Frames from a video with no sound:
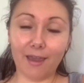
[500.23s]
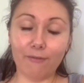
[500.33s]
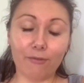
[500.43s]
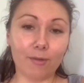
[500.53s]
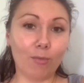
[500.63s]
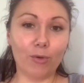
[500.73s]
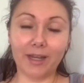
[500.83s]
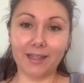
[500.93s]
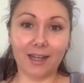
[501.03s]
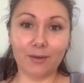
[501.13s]
every
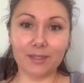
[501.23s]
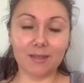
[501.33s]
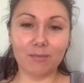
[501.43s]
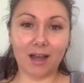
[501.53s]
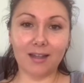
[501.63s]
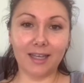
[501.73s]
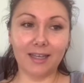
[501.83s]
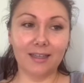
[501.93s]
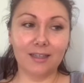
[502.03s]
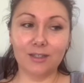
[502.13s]
morning that I was in
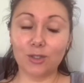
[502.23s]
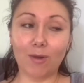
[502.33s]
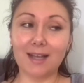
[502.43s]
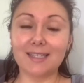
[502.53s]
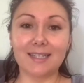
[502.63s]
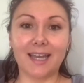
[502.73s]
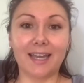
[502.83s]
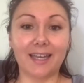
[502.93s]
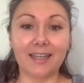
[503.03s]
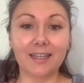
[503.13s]
Bali, twice a
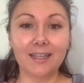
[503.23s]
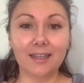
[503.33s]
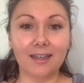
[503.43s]
day.